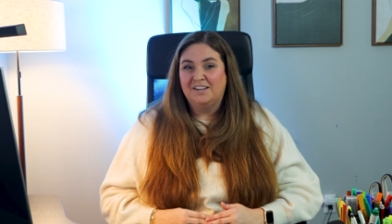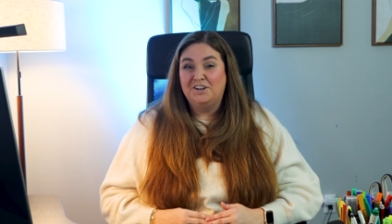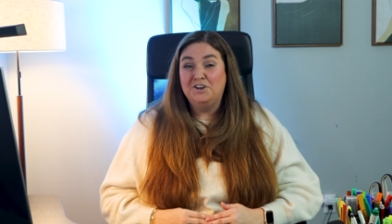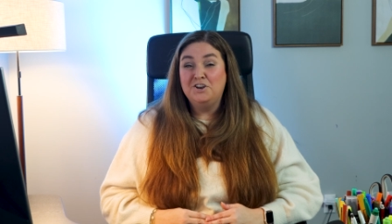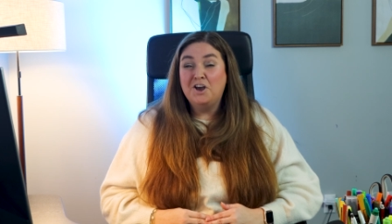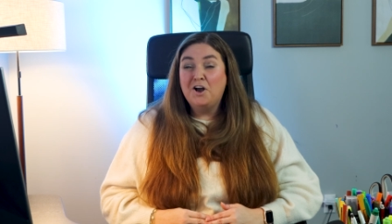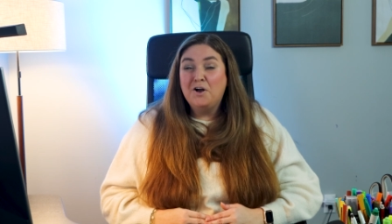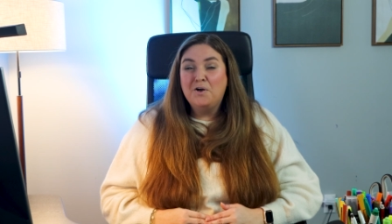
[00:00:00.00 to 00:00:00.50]

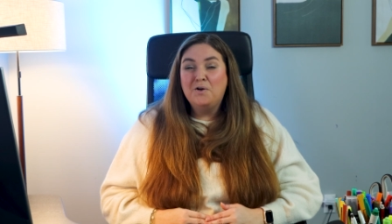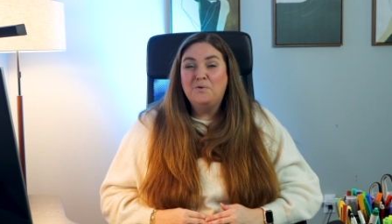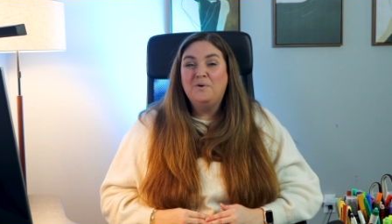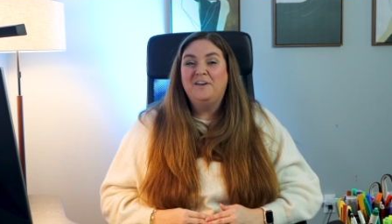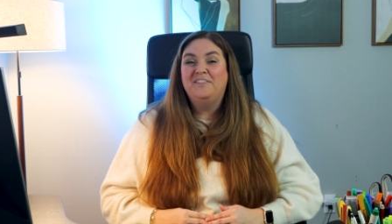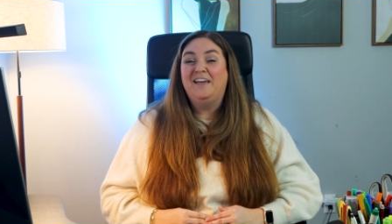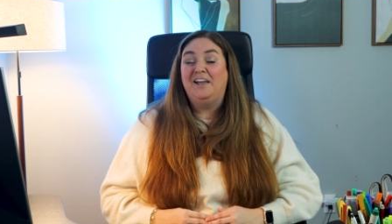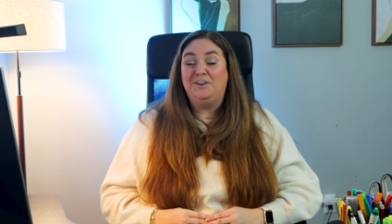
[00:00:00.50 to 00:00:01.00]

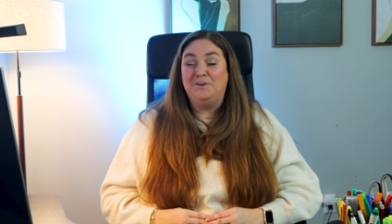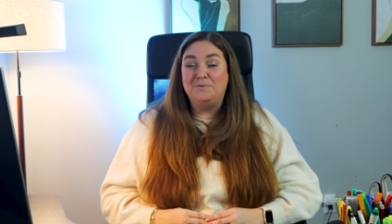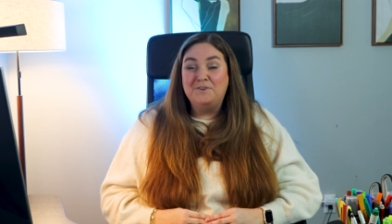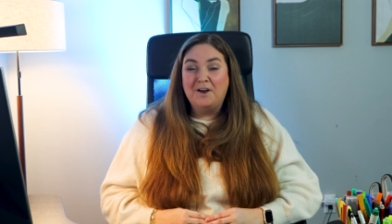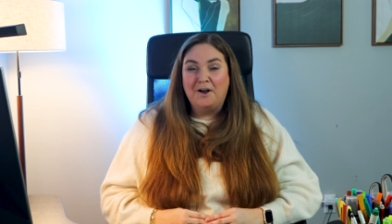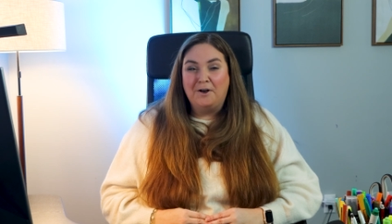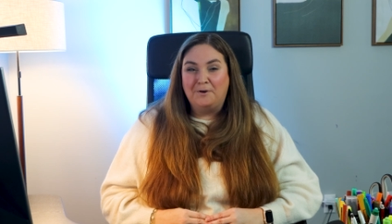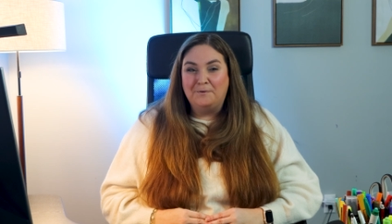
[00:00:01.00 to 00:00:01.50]
Know that you
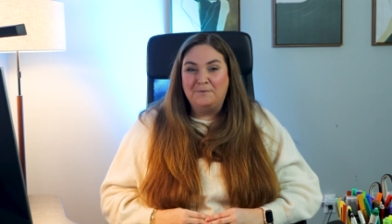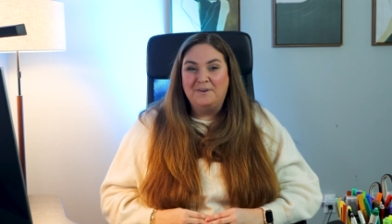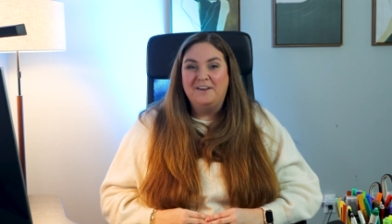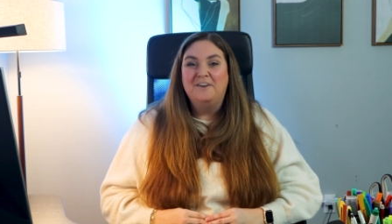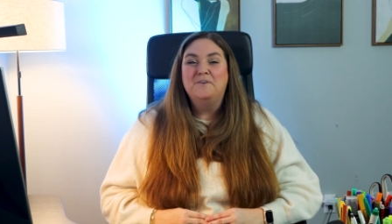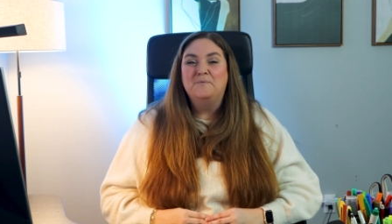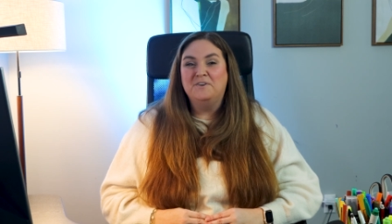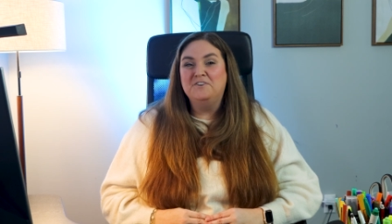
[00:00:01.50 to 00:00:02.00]
know
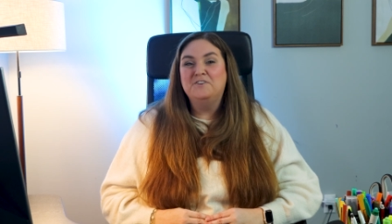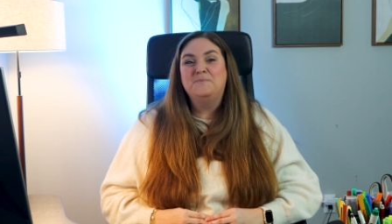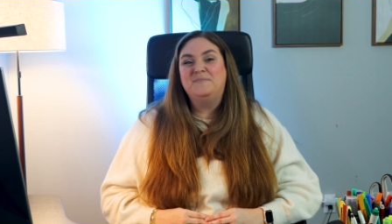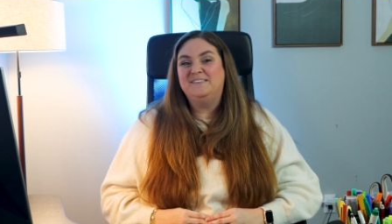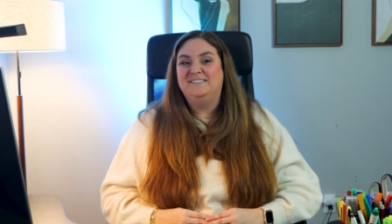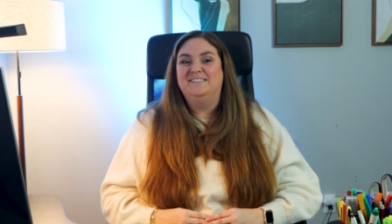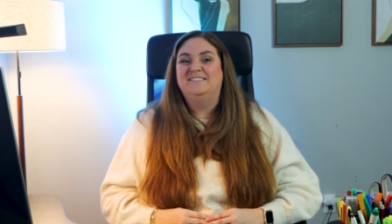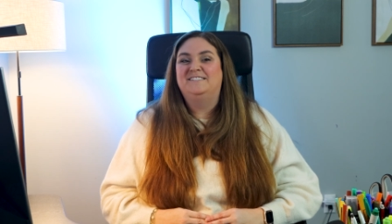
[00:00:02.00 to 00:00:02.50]
when your
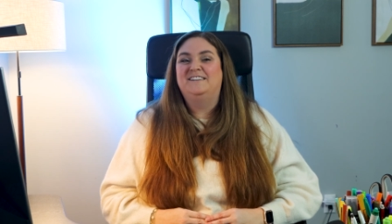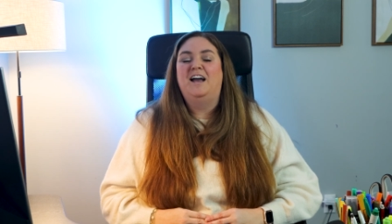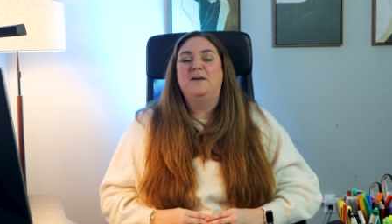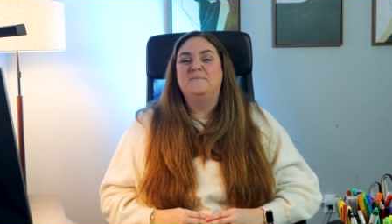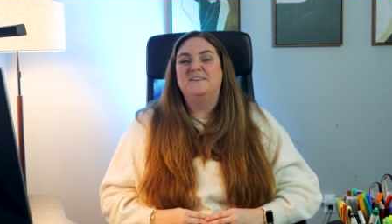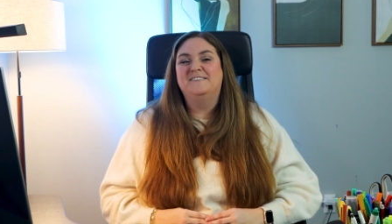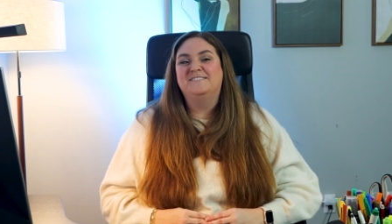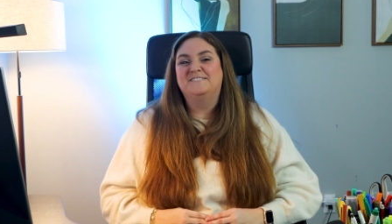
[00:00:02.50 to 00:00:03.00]
busiest
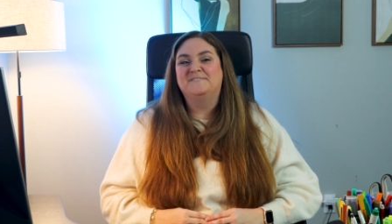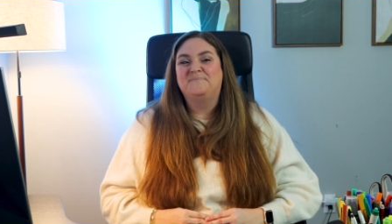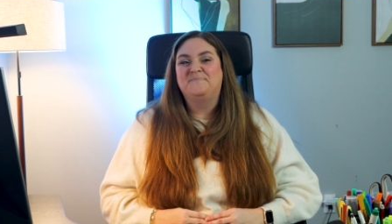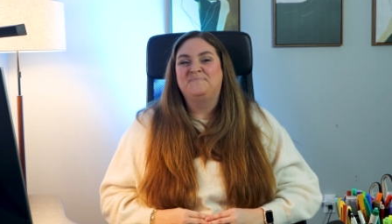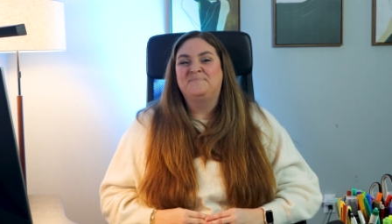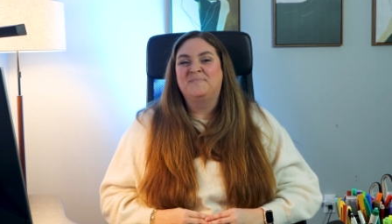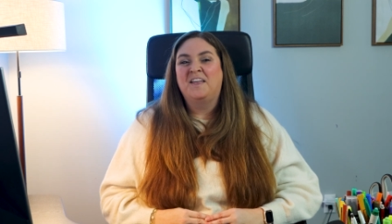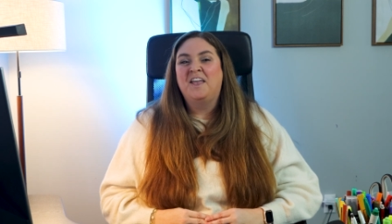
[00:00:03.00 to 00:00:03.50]
time is.
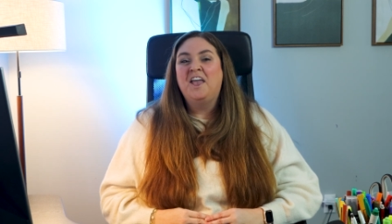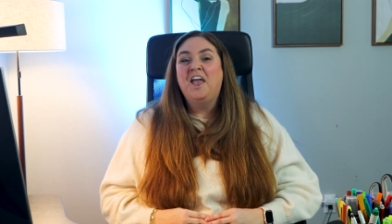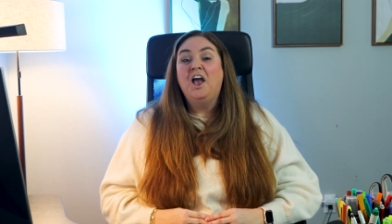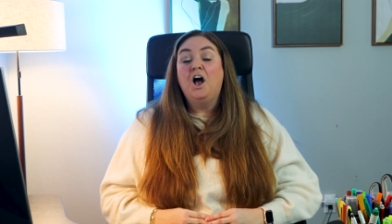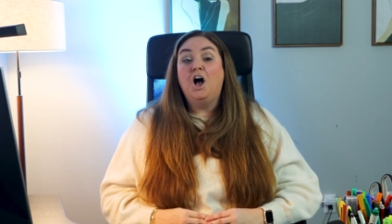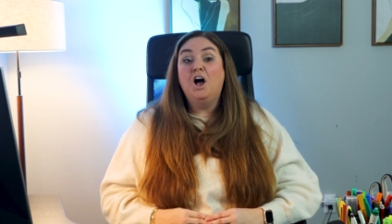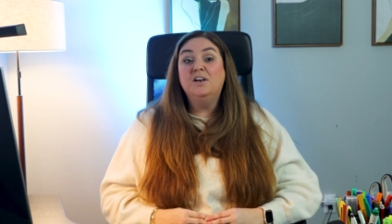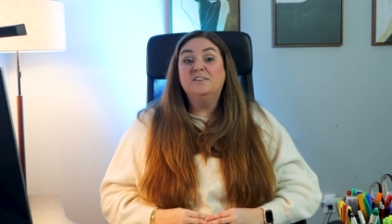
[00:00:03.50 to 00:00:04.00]

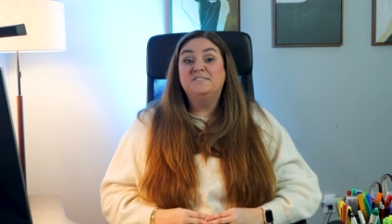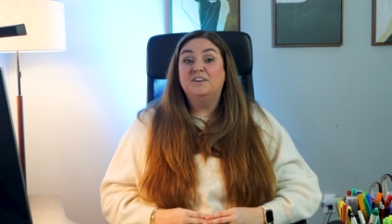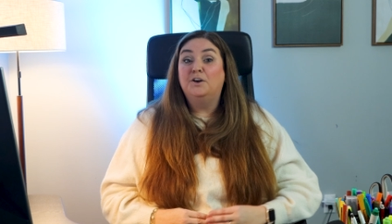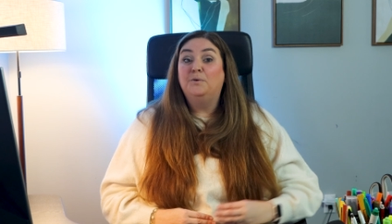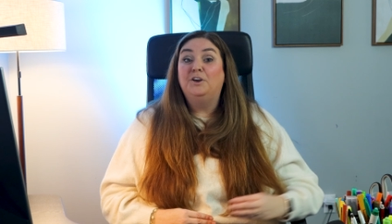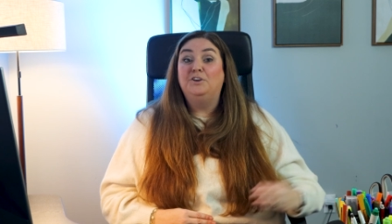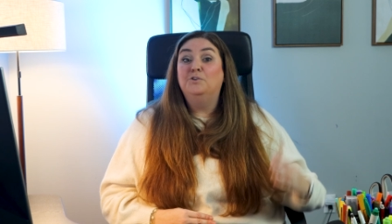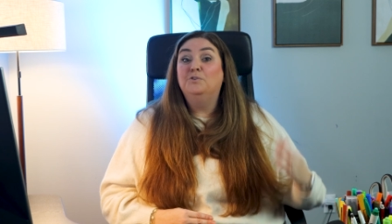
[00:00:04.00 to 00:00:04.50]

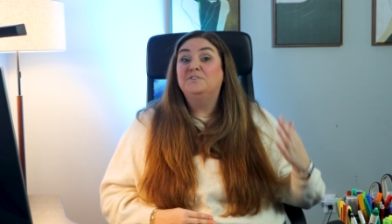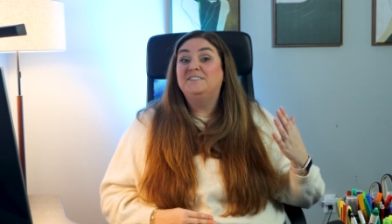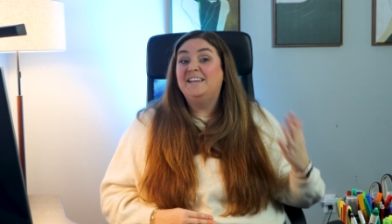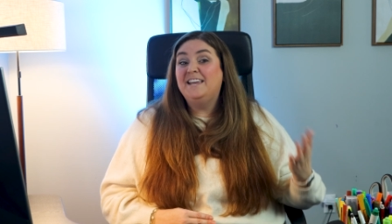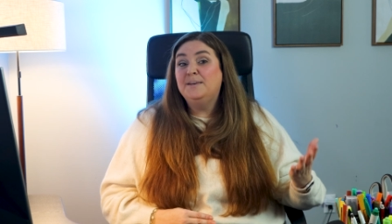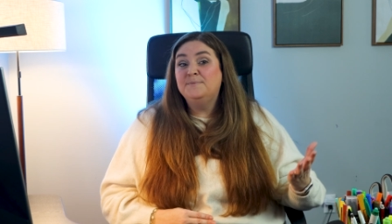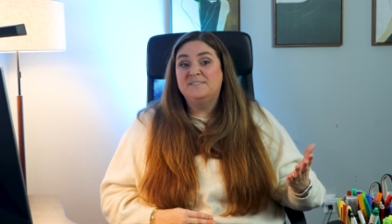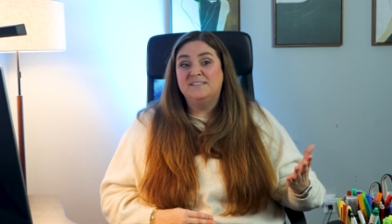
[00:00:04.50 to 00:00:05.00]
Also, your
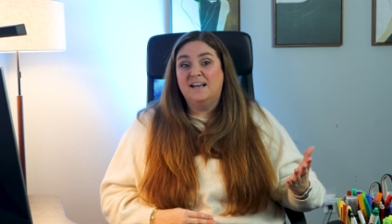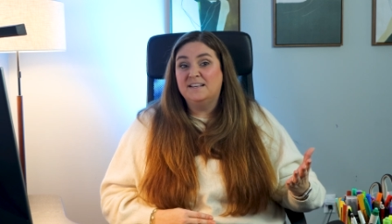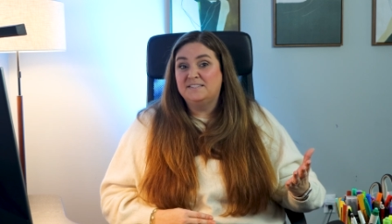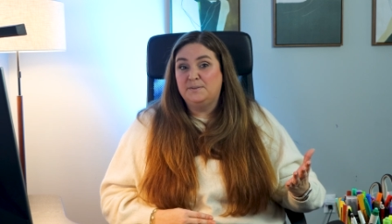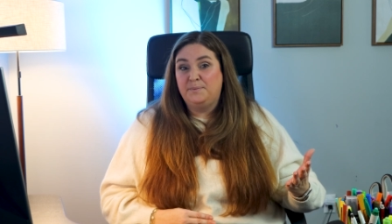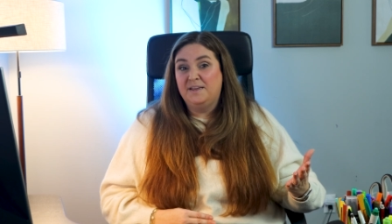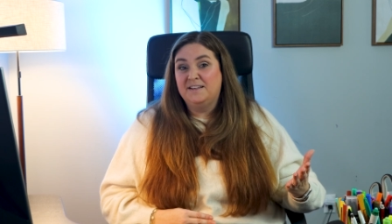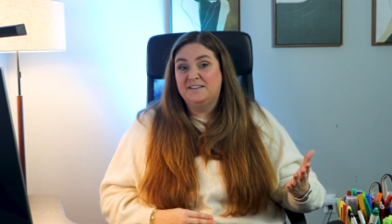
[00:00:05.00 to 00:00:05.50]
team
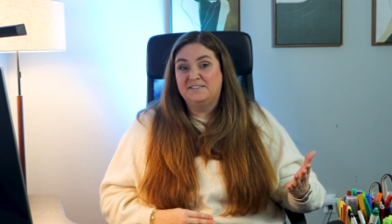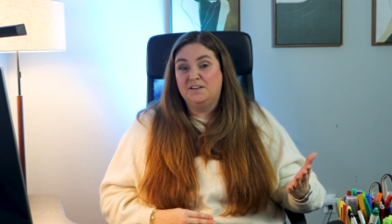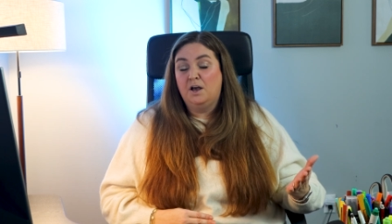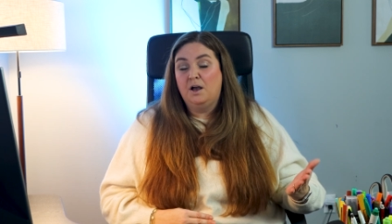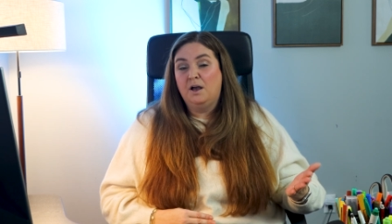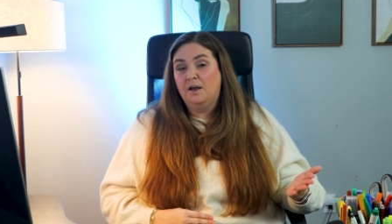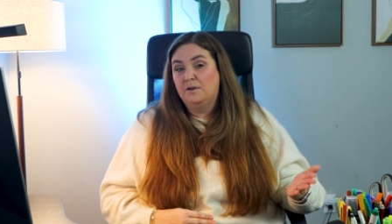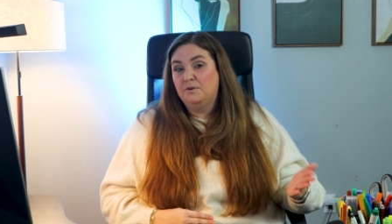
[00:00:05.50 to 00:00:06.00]
size depends
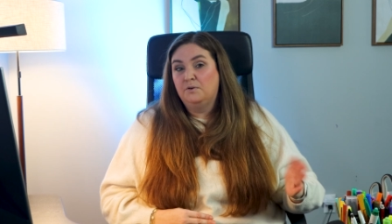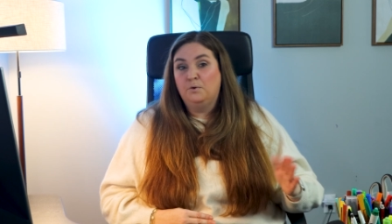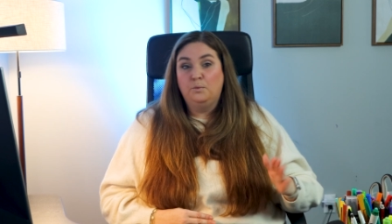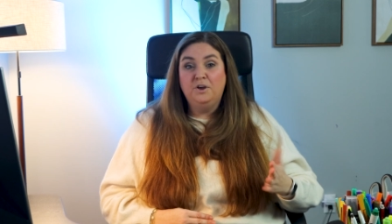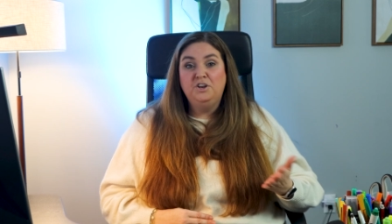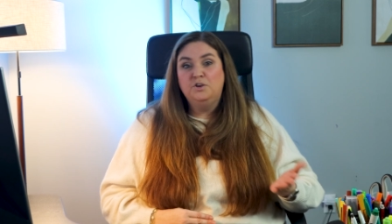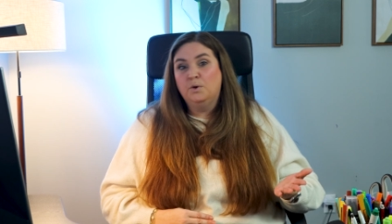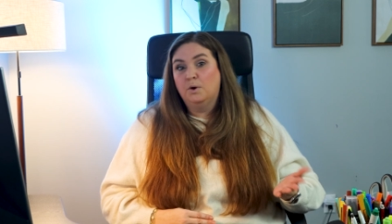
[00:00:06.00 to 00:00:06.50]
on
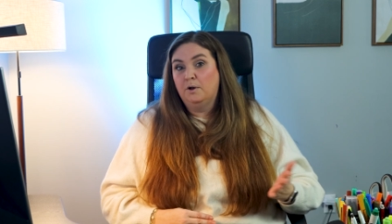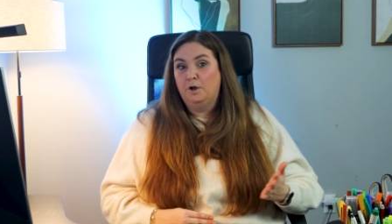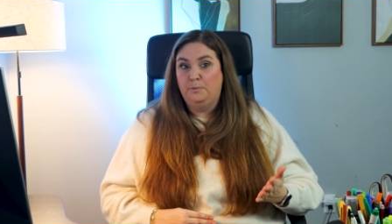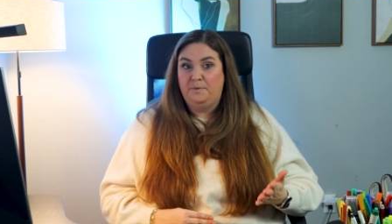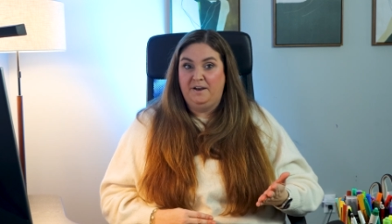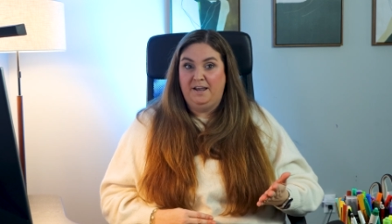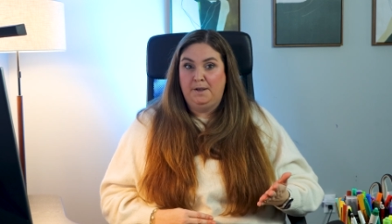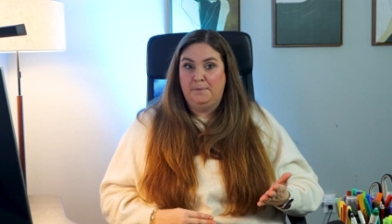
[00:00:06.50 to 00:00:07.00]
when you're
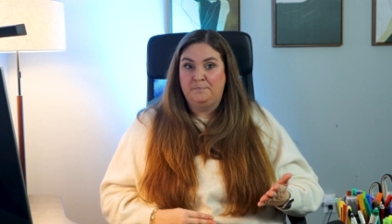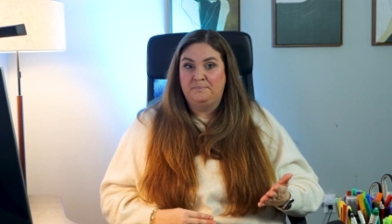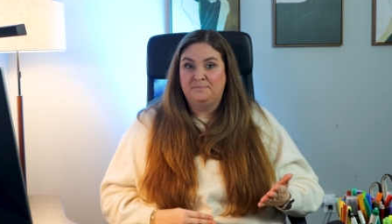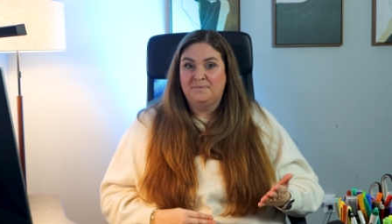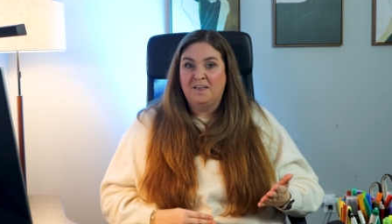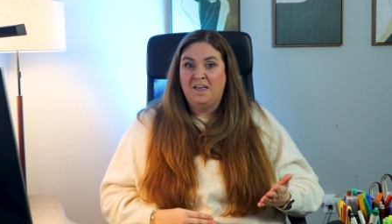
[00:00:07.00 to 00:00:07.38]
opening.